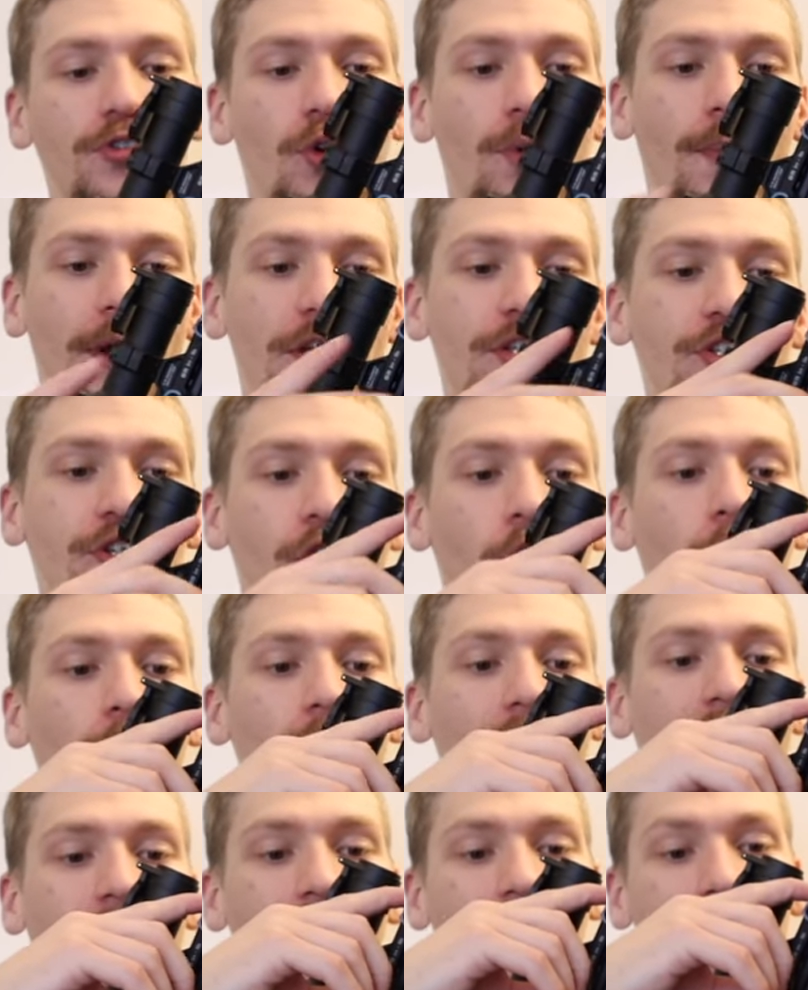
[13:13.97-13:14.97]
or my
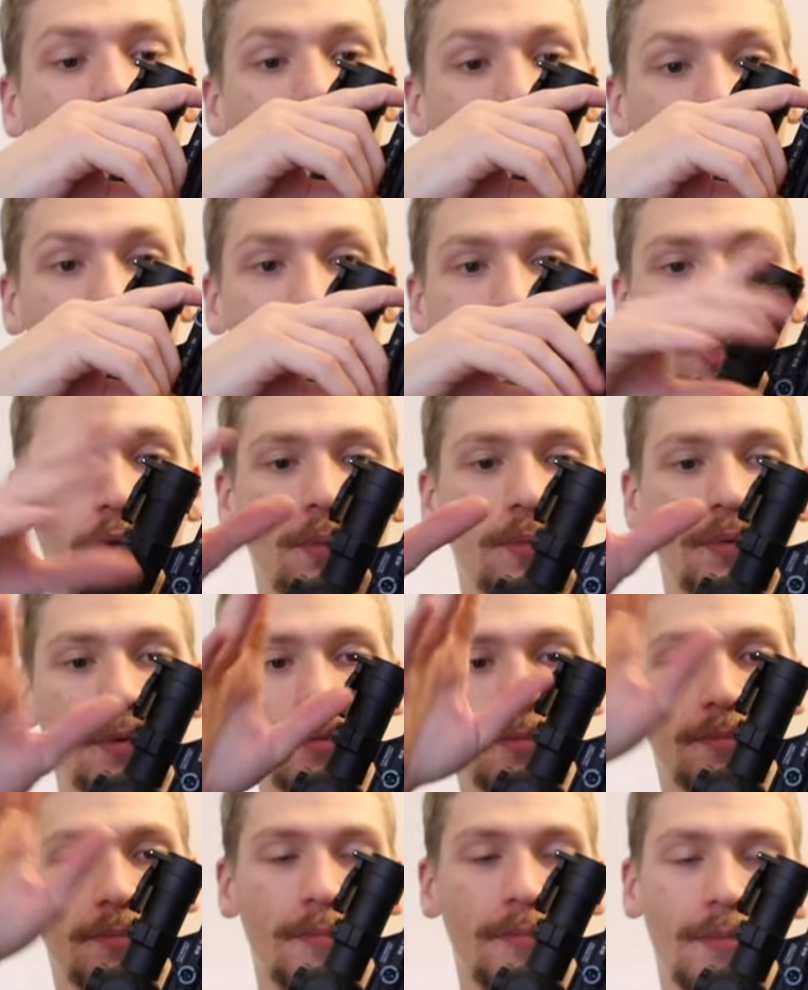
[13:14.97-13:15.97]
scope cantilever scope
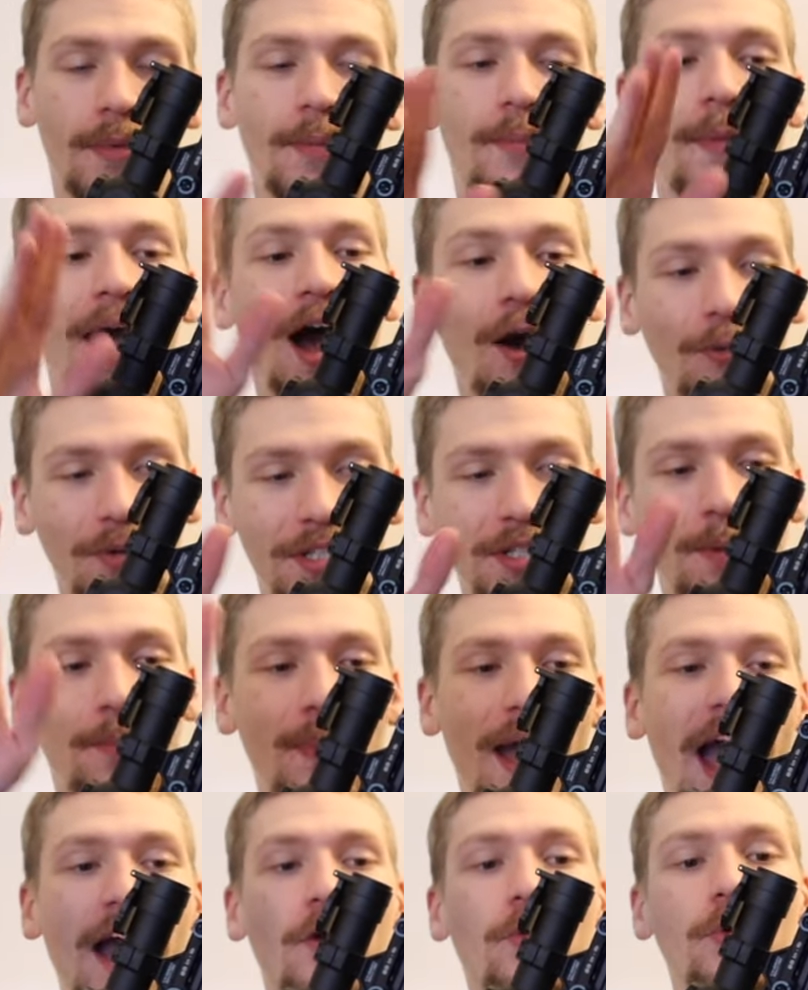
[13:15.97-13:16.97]
mount
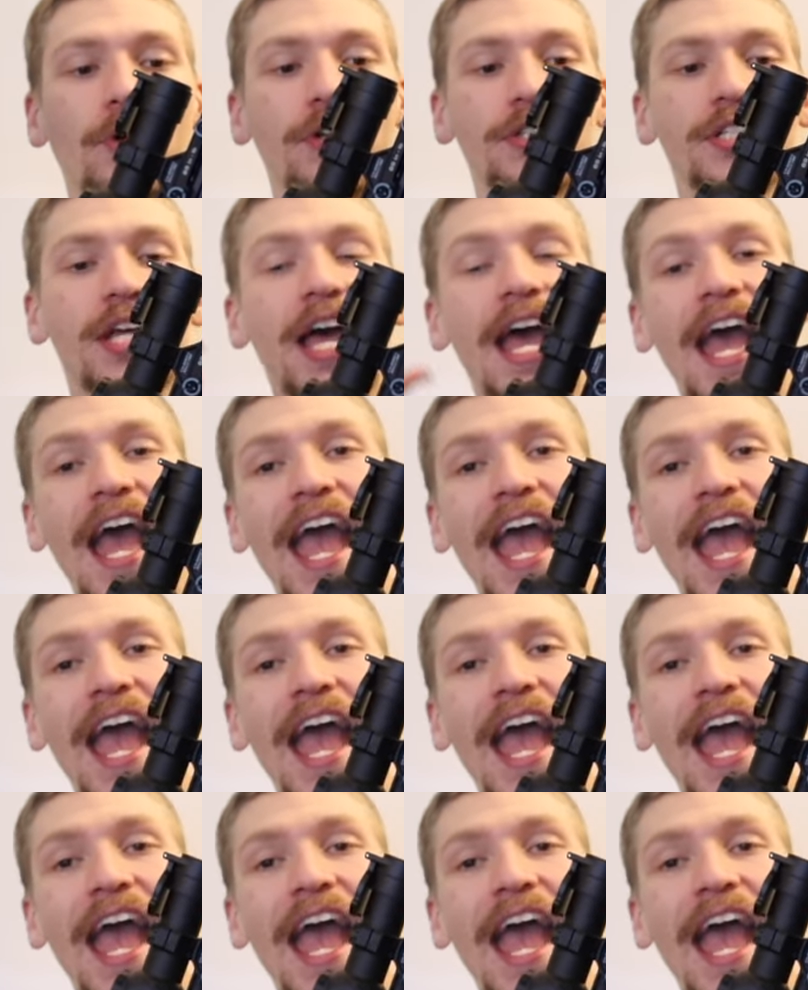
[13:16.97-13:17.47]
backwards,